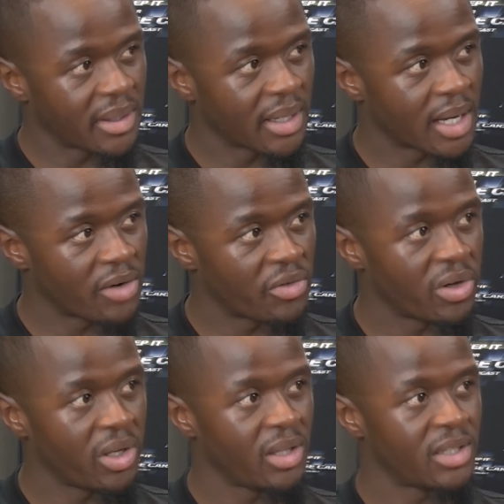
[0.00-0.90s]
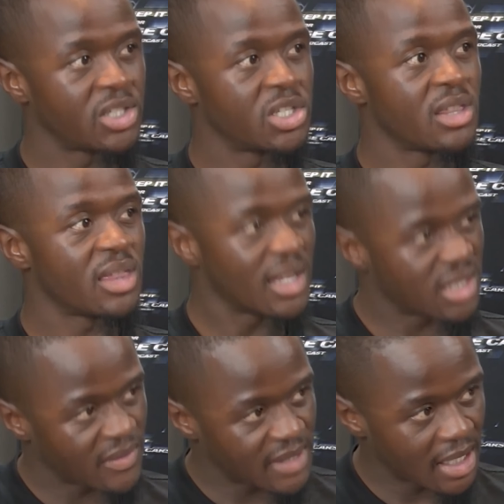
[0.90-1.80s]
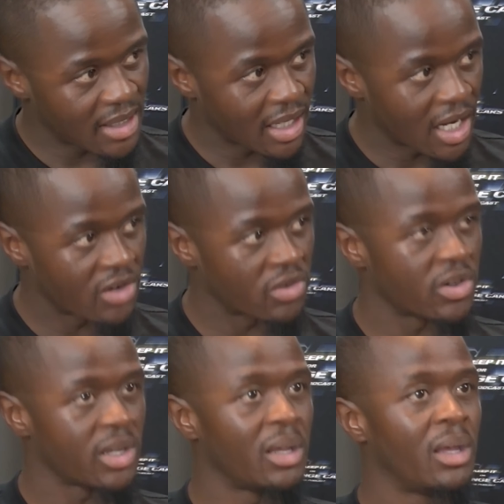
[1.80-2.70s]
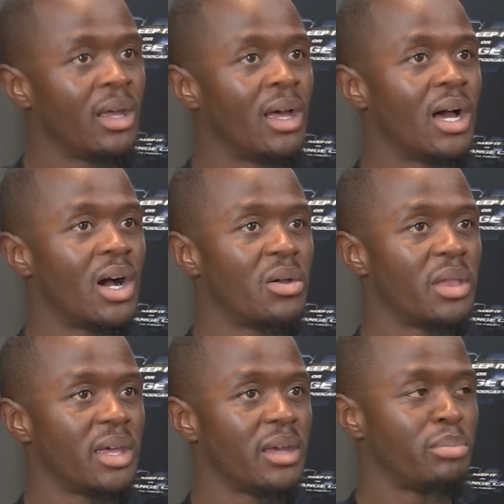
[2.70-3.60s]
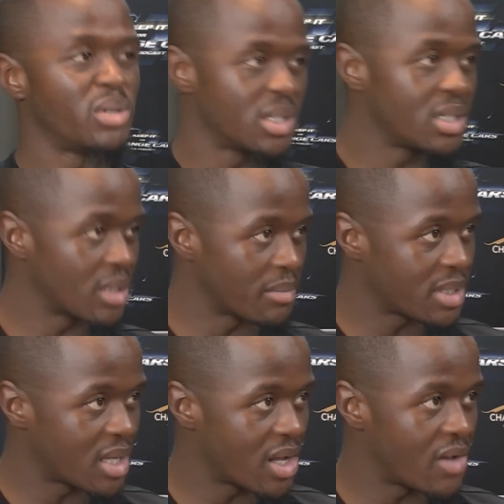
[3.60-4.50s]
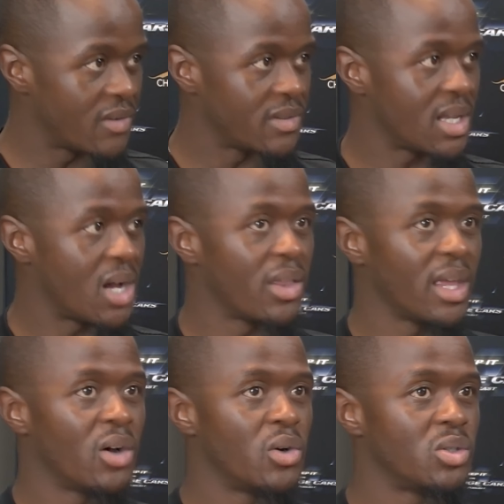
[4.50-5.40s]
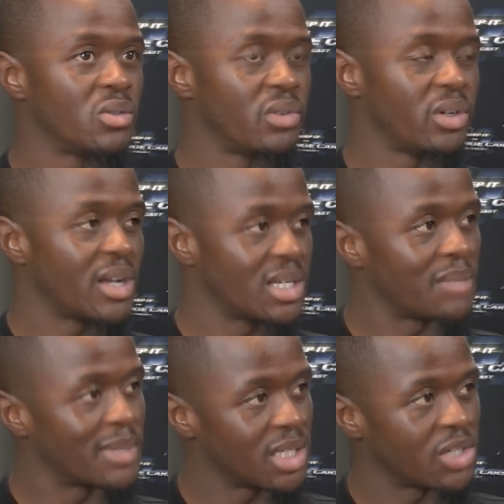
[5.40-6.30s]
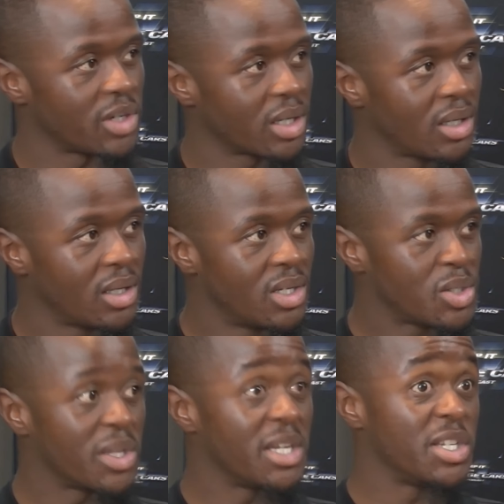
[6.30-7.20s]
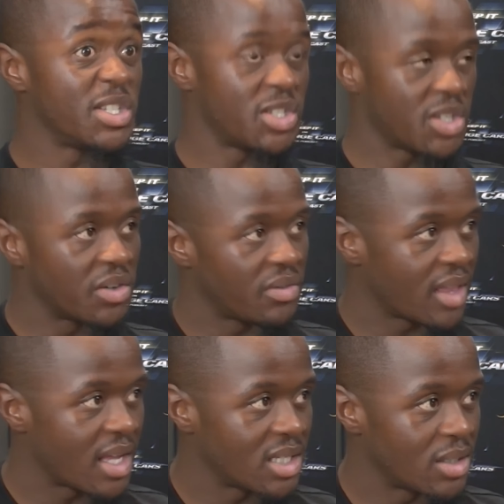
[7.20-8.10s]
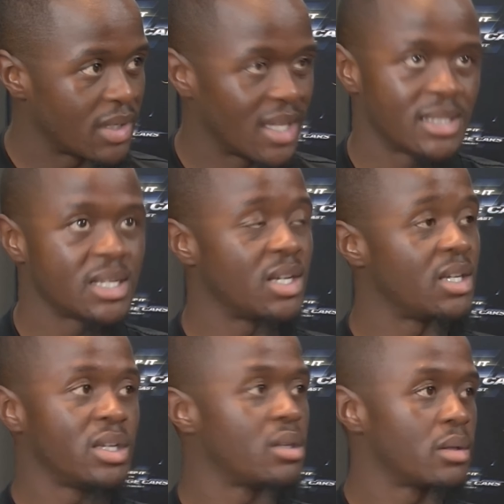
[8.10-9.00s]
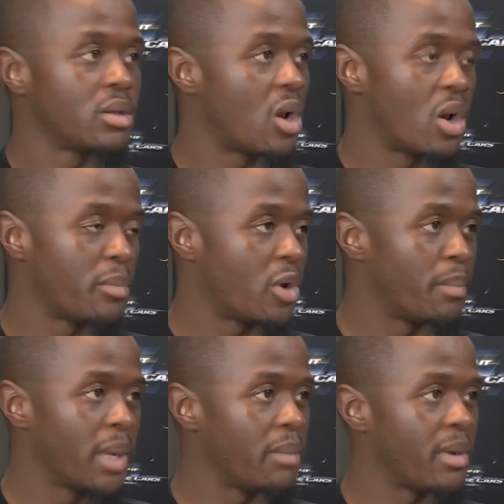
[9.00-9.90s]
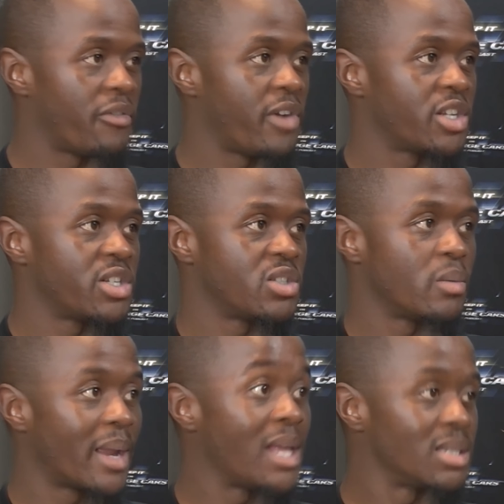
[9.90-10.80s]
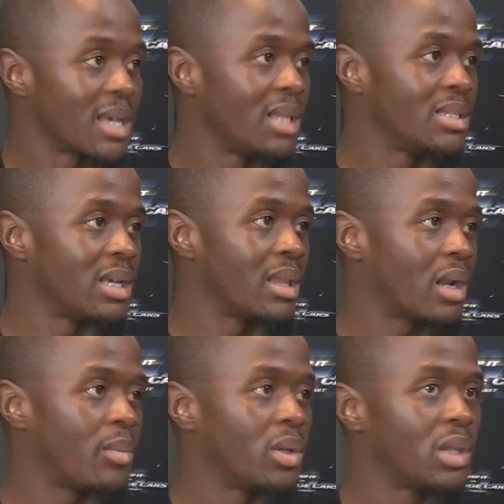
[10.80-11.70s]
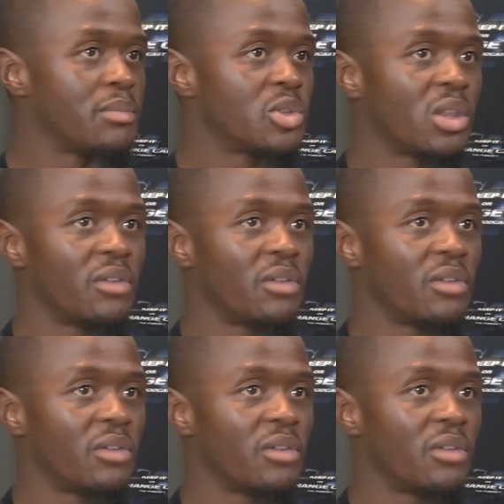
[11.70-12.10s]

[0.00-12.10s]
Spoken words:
in the country, the certain things they've done in the country, how they position themselves, how they are also very customer-centric. So they deserve that. You can't say, not many manufacturers or brands can say that about them. So